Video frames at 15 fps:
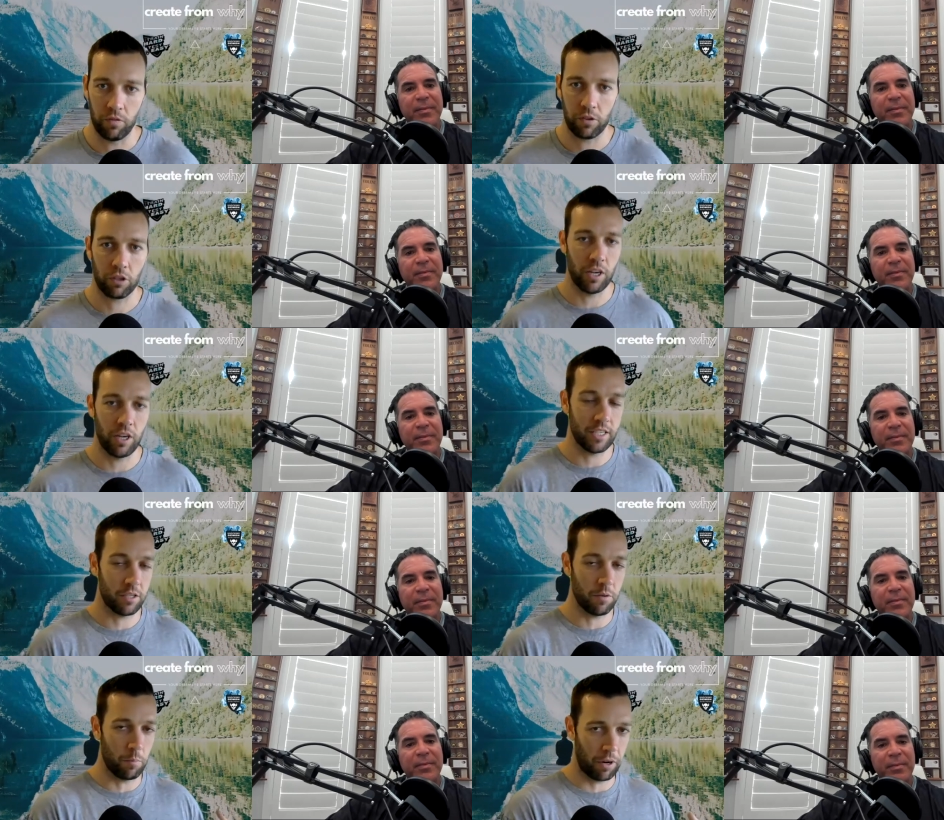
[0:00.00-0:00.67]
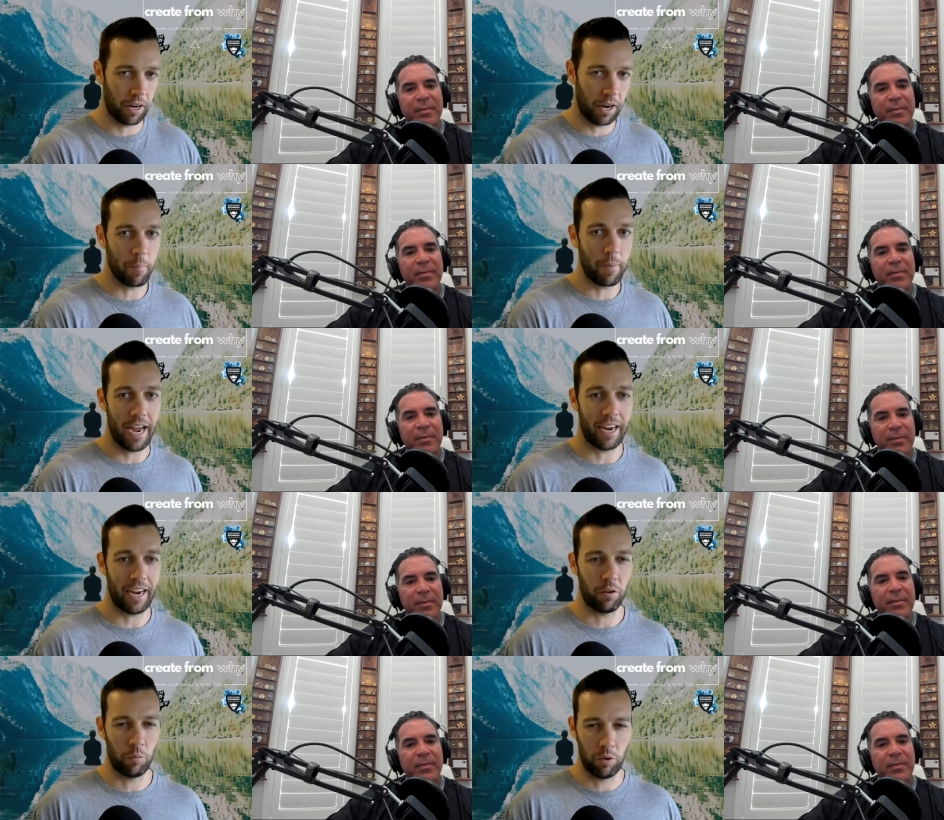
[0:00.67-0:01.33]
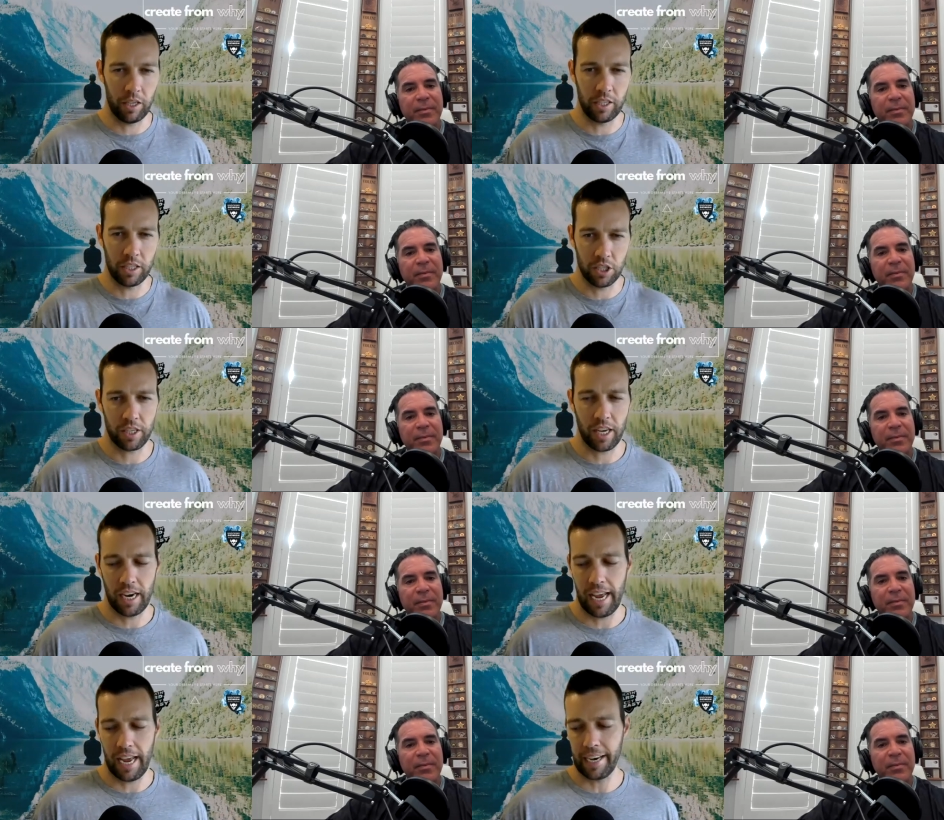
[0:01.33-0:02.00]
Speaker 1: Chris, bring it back, and really just
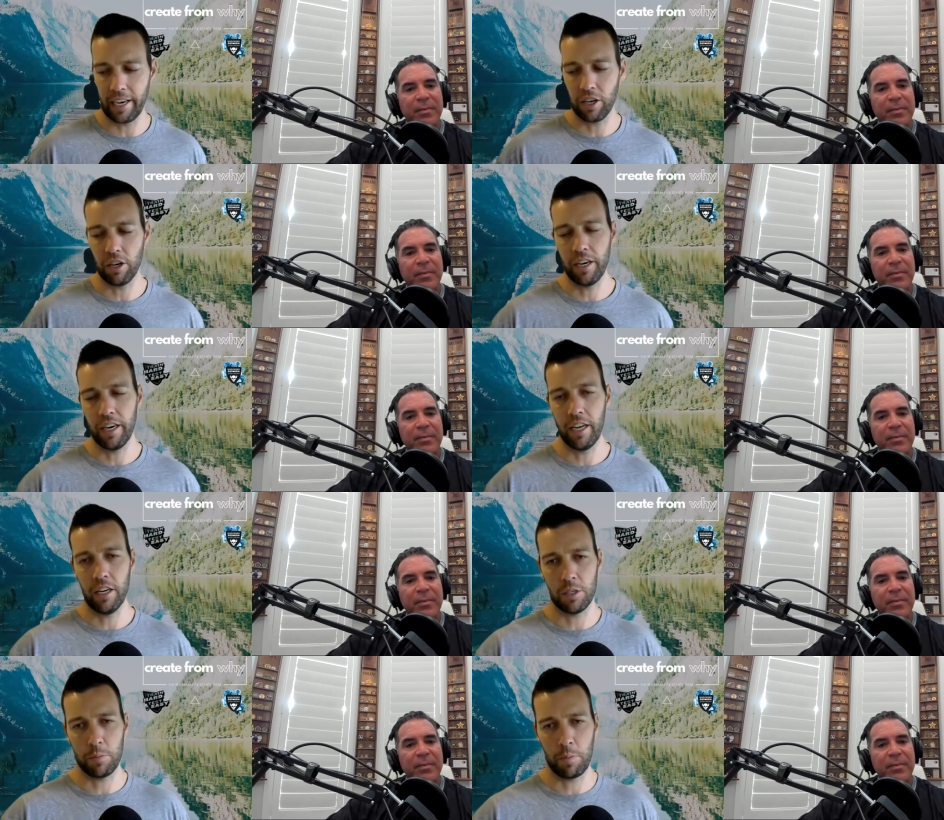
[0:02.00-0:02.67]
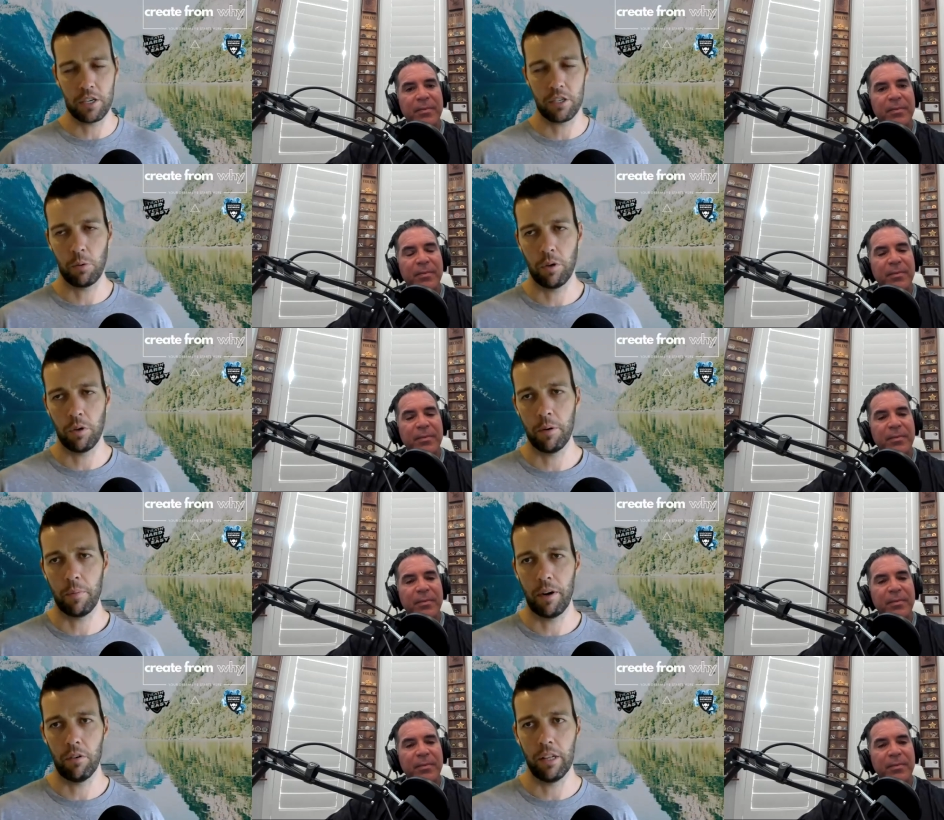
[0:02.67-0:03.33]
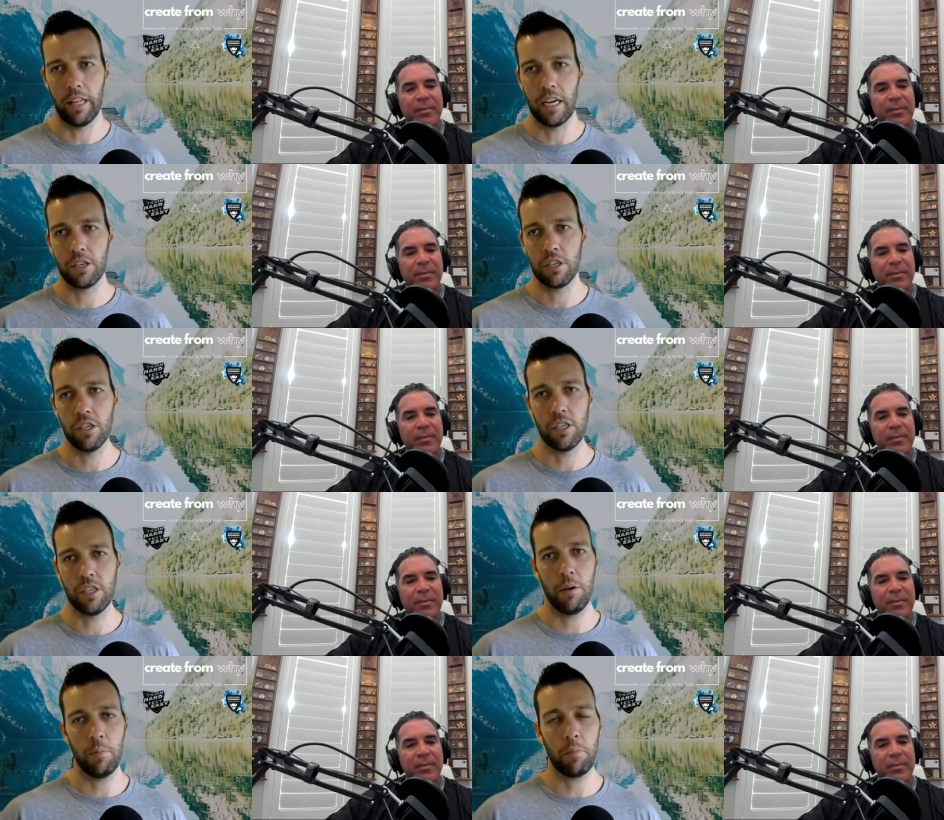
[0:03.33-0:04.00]
kind of anchor it in, especially within my
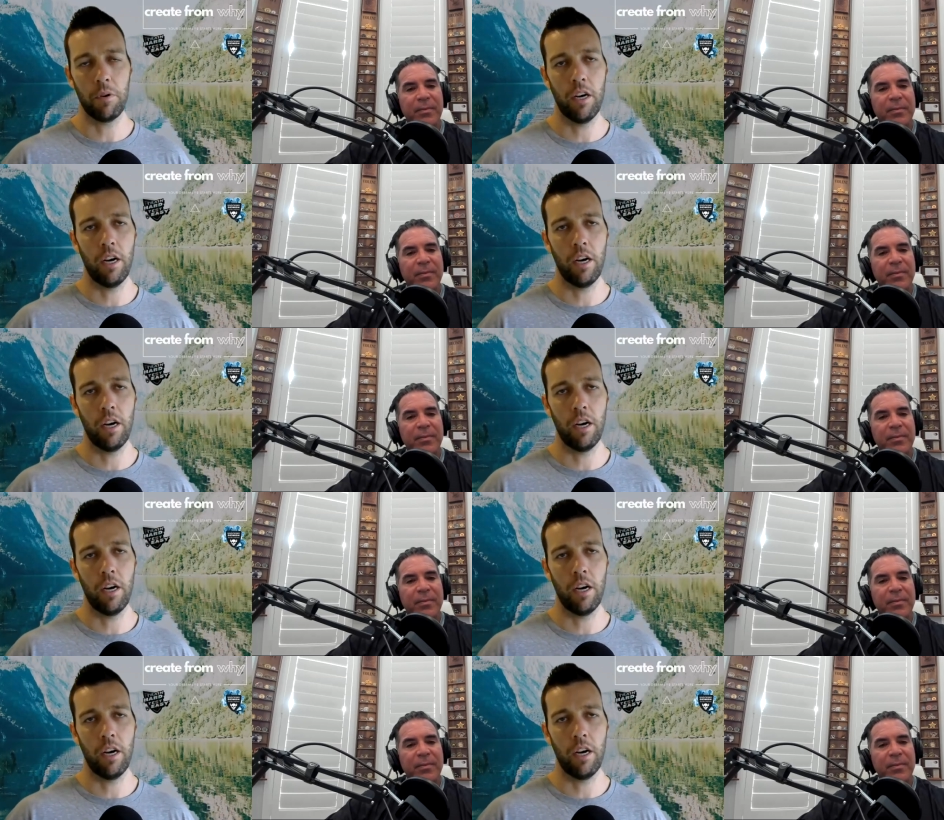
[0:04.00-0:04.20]
relationship.